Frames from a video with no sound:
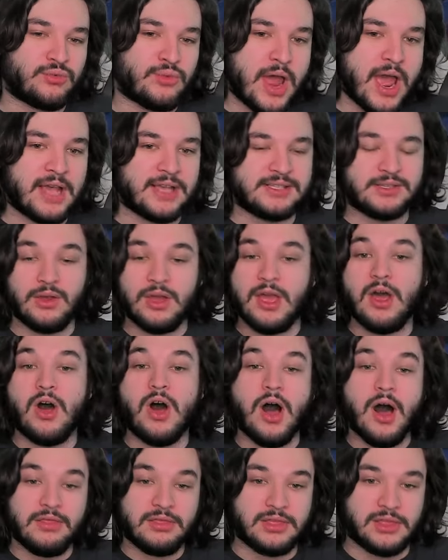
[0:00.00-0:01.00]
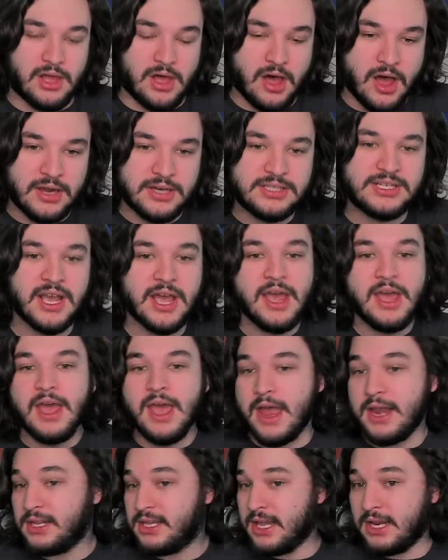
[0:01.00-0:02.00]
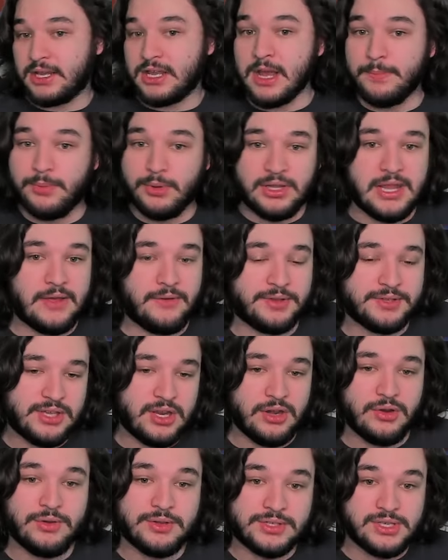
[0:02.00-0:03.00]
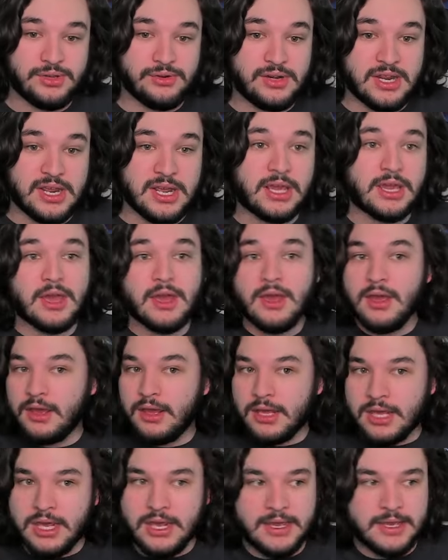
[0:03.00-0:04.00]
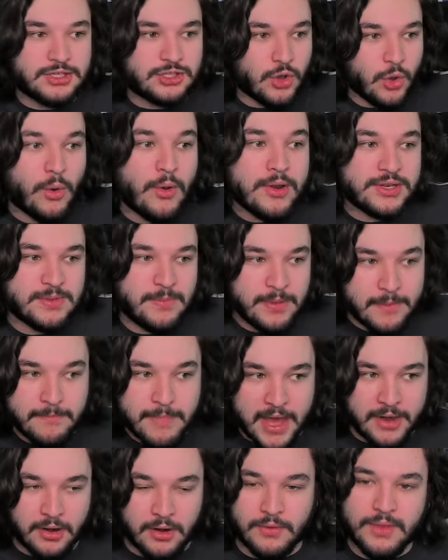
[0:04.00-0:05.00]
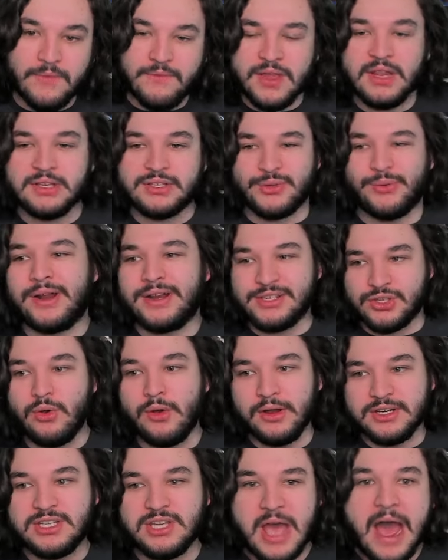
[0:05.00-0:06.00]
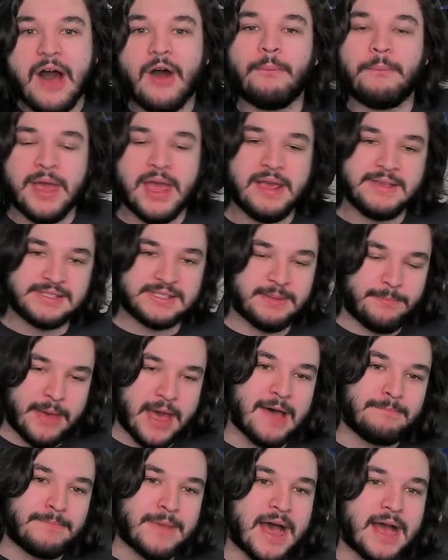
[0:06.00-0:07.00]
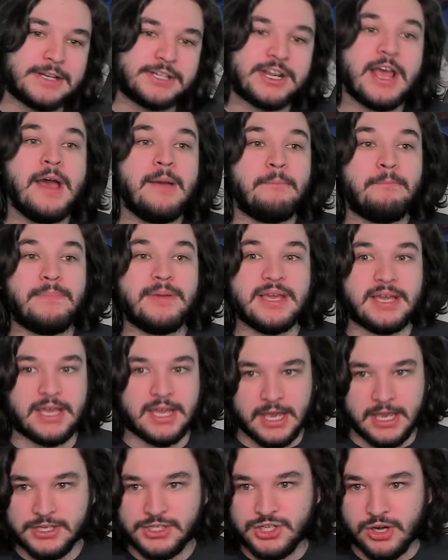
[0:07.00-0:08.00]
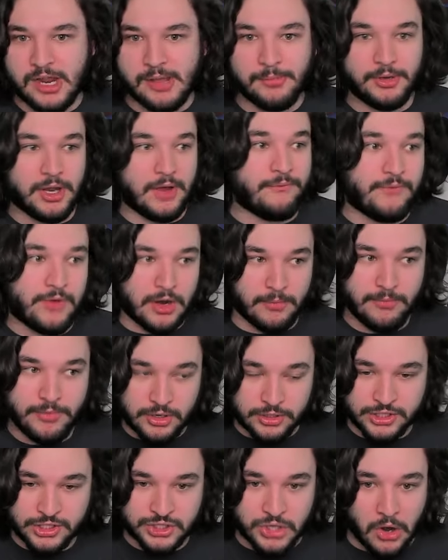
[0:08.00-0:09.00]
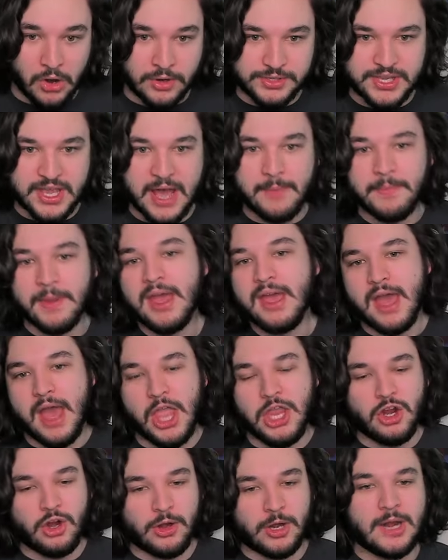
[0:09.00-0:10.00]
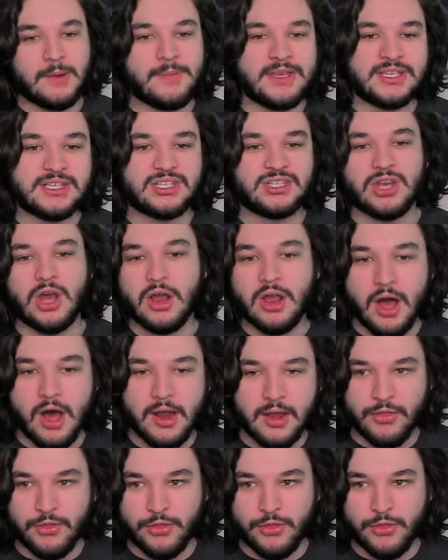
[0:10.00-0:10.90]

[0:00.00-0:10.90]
Rex unlocked and get a couple levels into his unique, he is going to be better. The Phoenix squad is going to outpace the Bad Batch because you're able to farm their stars up, and you're going to be stuck on a